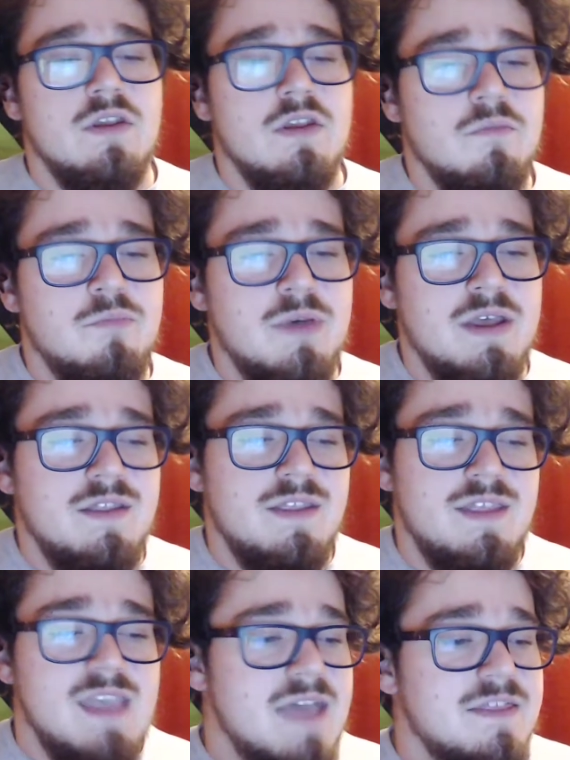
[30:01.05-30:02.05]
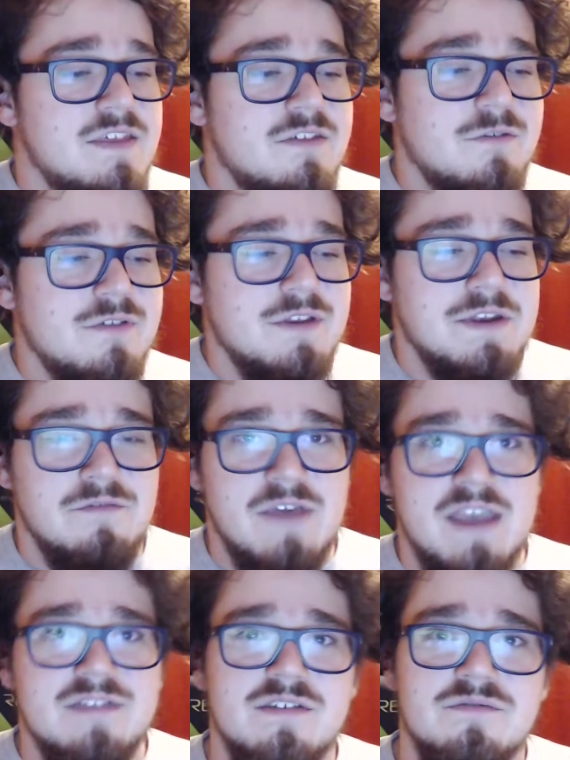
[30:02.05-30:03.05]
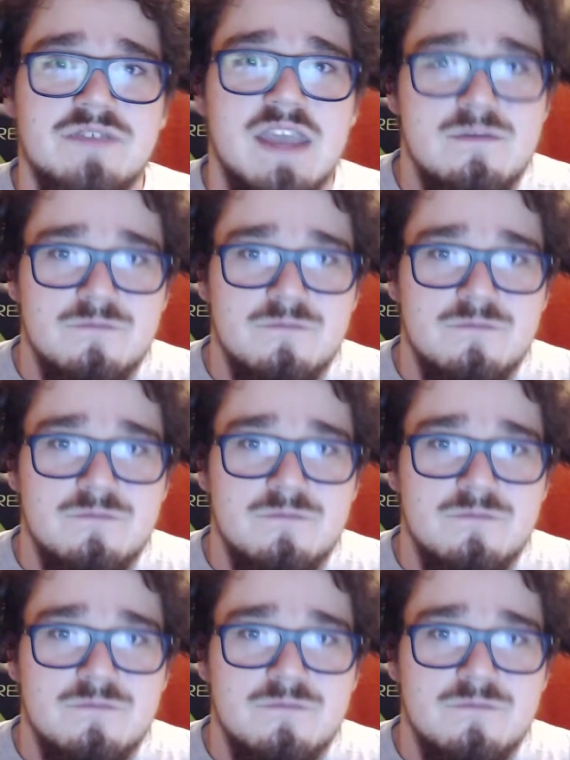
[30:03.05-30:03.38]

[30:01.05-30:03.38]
But yeah, this was a divisive game for